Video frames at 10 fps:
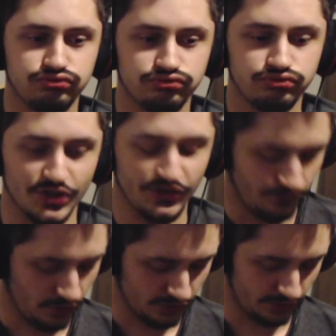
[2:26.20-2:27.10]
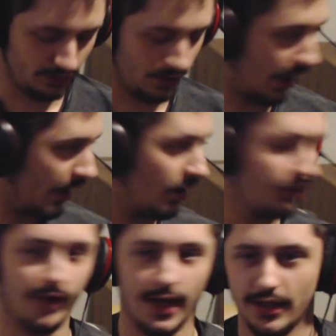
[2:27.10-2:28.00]
This first look, I
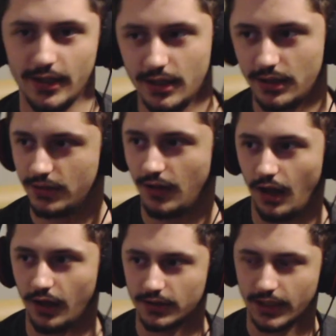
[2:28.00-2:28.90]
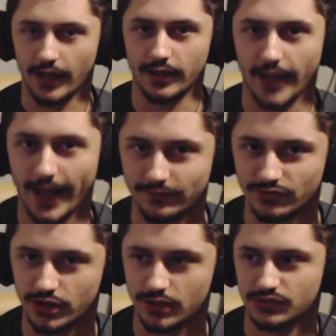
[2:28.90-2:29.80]
already uh, kind of have
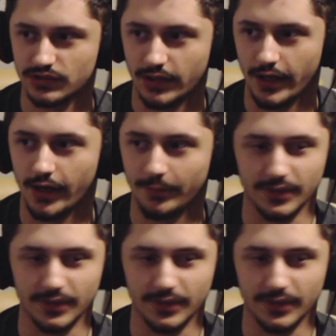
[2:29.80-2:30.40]
chills uh,